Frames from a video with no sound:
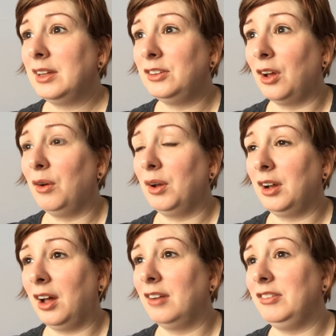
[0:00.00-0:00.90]
So I'm
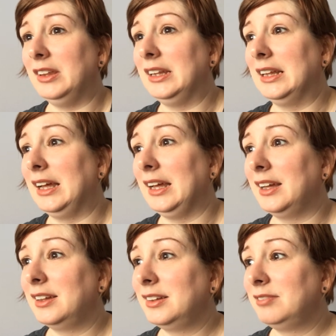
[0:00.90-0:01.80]
kind of feeling like
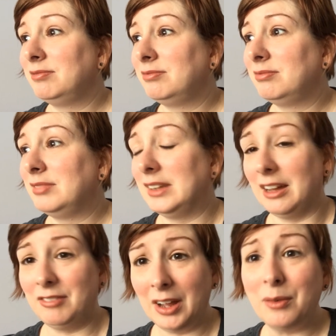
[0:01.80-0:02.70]

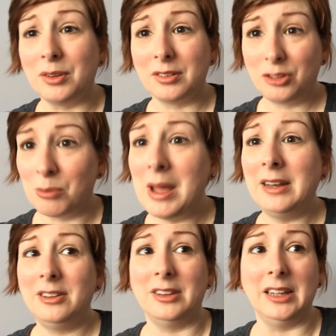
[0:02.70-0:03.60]
left out
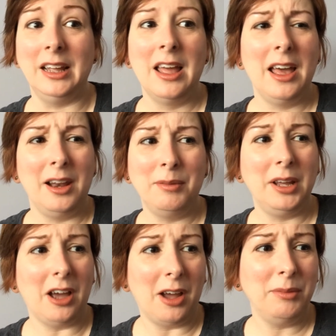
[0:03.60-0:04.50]
tremendously. And I'm
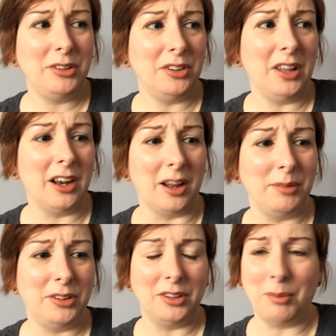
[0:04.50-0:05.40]
like, I'm still there and I'm
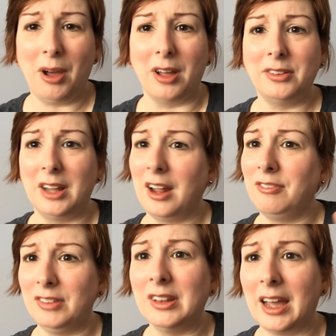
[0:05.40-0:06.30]
still the boss, and I
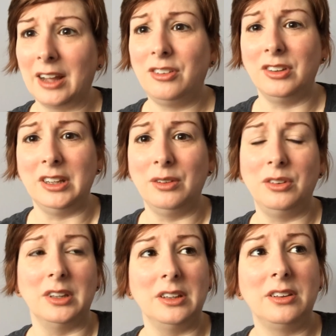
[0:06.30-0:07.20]
feel actually
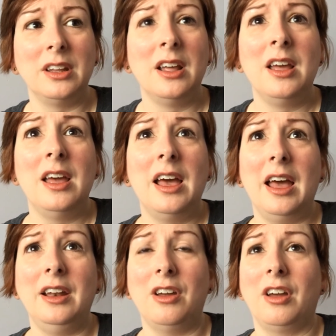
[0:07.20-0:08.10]
useless
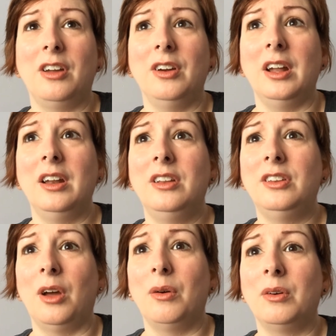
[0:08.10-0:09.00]
and not good.
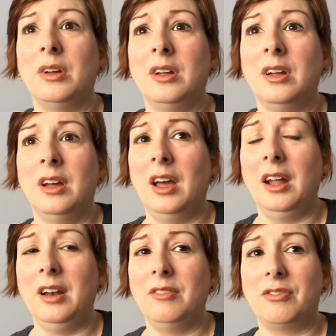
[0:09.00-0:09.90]
So
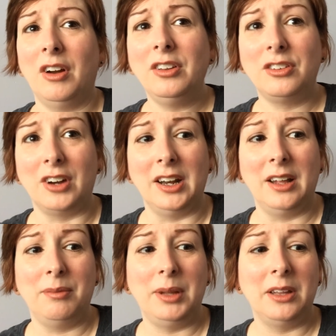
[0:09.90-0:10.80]
and frustrated
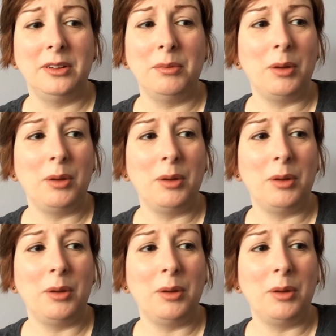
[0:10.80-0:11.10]
because I'm